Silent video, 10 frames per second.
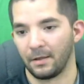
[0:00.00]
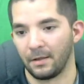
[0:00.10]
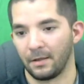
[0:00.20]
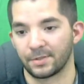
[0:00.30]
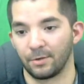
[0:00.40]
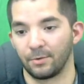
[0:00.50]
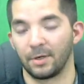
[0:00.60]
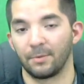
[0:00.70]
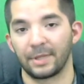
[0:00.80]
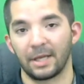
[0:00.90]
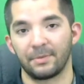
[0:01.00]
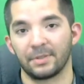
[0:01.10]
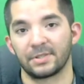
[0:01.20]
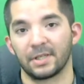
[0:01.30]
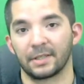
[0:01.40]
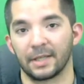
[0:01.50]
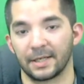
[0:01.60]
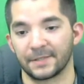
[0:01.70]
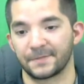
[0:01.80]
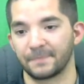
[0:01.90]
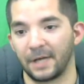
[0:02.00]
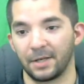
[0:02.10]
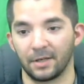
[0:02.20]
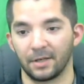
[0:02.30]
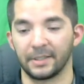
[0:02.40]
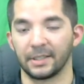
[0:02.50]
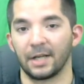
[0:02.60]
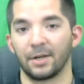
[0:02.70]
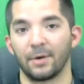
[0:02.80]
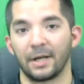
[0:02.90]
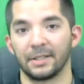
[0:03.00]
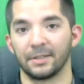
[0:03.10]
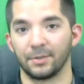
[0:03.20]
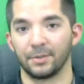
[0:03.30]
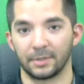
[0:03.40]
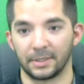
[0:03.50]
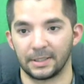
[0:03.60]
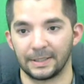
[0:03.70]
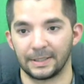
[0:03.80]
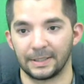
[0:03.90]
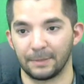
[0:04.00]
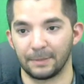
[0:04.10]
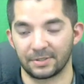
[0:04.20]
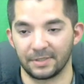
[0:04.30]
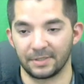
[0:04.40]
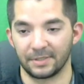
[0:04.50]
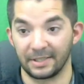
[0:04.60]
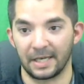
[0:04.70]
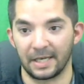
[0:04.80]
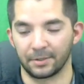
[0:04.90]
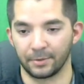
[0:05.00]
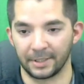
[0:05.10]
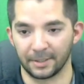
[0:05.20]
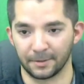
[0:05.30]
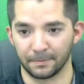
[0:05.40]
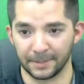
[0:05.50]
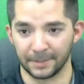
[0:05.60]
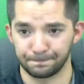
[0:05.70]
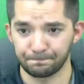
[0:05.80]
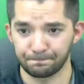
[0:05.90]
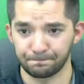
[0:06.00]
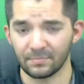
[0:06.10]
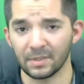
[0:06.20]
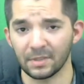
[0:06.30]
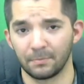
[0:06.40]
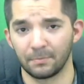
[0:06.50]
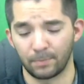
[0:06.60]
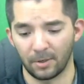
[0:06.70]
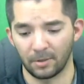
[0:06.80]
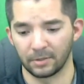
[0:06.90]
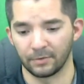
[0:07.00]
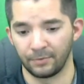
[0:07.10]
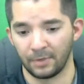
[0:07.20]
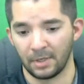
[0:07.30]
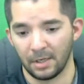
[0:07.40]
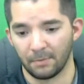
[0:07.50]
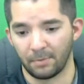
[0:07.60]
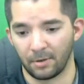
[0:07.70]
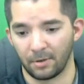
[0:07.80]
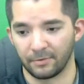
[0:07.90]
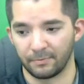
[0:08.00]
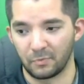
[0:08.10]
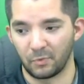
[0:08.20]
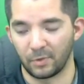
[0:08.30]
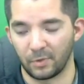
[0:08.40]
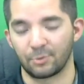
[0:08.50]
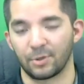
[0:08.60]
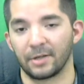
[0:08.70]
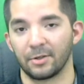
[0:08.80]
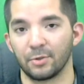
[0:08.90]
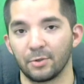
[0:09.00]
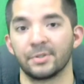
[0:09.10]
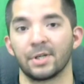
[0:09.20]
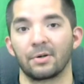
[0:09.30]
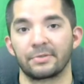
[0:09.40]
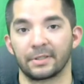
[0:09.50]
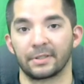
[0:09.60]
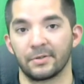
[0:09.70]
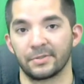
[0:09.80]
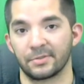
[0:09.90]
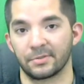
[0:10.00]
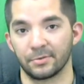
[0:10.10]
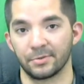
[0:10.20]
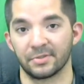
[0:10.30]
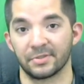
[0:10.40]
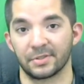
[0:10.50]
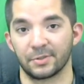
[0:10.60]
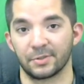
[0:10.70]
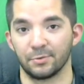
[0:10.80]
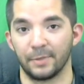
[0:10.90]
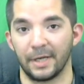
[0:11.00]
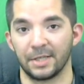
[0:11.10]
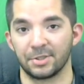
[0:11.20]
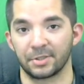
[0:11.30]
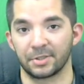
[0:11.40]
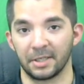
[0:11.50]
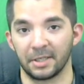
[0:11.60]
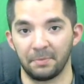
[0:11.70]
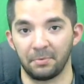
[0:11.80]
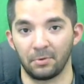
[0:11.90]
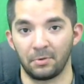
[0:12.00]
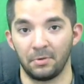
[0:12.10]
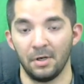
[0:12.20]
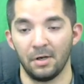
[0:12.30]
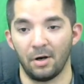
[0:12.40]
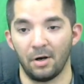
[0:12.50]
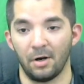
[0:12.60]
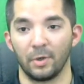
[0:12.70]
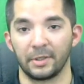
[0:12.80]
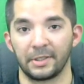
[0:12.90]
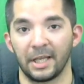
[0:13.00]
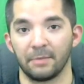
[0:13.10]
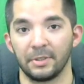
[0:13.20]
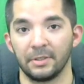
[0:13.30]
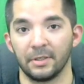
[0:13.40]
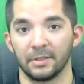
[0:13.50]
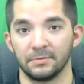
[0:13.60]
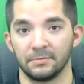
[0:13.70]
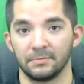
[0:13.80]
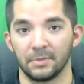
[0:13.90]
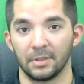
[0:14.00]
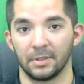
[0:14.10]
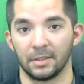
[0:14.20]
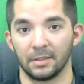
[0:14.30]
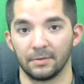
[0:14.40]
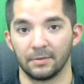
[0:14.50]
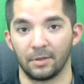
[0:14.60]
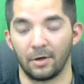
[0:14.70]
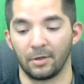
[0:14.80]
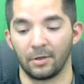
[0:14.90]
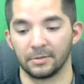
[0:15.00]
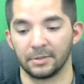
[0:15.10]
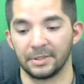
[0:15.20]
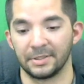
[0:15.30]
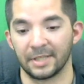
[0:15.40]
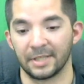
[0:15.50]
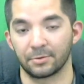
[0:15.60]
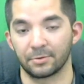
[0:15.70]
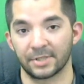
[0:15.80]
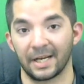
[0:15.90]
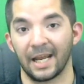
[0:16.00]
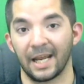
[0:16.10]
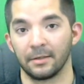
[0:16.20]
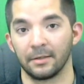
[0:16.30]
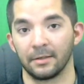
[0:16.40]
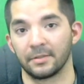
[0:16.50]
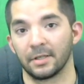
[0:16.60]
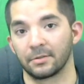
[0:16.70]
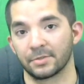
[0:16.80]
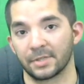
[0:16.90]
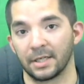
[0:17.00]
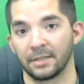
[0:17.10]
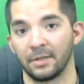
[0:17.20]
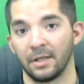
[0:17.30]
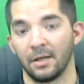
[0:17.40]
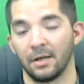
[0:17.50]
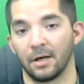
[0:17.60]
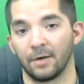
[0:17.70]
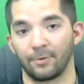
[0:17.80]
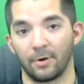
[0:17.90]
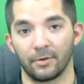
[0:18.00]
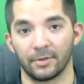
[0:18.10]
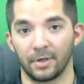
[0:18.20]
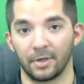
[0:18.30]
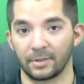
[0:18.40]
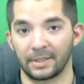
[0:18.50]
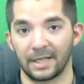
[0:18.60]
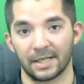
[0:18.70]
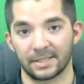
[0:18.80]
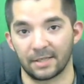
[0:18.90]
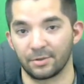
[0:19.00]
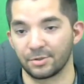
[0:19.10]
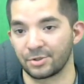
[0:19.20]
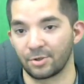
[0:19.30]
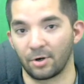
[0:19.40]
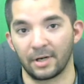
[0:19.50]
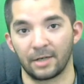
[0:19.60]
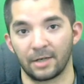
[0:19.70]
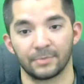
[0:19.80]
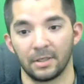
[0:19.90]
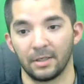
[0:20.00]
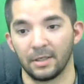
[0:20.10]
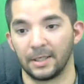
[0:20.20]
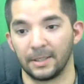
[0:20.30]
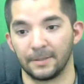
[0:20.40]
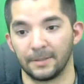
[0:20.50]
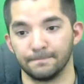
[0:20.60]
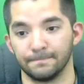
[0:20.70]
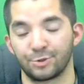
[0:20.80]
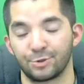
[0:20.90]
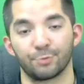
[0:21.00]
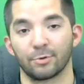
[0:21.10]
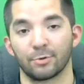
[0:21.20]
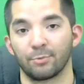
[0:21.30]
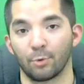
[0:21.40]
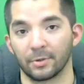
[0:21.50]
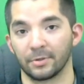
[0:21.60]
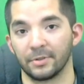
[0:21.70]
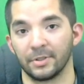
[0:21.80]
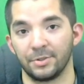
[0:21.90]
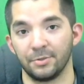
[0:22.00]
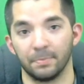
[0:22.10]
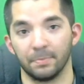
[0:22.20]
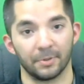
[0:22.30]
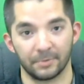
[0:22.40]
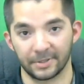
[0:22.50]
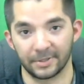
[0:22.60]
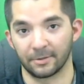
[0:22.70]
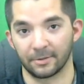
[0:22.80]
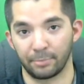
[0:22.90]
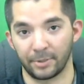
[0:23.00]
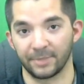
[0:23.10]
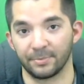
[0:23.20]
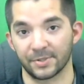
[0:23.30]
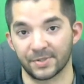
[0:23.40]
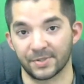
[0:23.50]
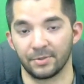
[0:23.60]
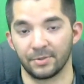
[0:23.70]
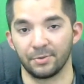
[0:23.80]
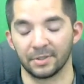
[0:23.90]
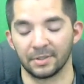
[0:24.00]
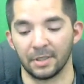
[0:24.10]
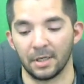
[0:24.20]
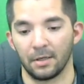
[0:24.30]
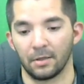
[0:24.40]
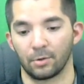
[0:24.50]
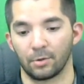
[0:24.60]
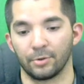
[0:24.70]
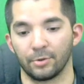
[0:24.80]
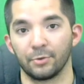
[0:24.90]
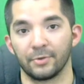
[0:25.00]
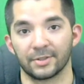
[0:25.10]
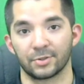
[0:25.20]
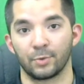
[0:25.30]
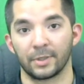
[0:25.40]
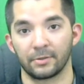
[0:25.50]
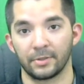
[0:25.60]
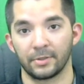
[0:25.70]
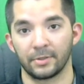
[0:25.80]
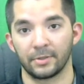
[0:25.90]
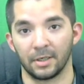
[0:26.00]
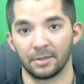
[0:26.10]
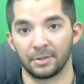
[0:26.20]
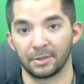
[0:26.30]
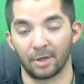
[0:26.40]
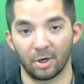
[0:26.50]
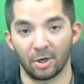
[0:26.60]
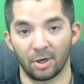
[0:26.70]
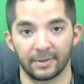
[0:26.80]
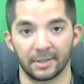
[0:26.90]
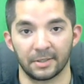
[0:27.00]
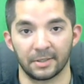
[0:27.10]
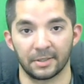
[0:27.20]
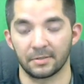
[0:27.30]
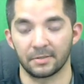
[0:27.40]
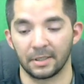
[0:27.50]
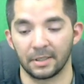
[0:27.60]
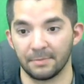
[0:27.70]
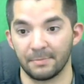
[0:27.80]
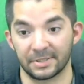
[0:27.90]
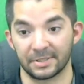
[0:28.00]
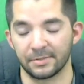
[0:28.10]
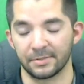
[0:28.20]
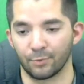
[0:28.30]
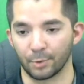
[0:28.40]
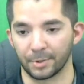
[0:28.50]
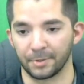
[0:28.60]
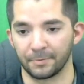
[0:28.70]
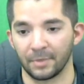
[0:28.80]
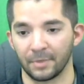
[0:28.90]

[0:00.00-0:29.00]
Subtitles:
So with that being said, guys, I know I didn't do anything technical here, but part of what I'm trying to do with Jowers Technology Solutions is to educate people on what can be done on the technical side and the non-technical side. For all the guys out there just starting out, super important that you put together a playbook so that you can learn to do things quickly. You can automate things, and it makes it easier for you.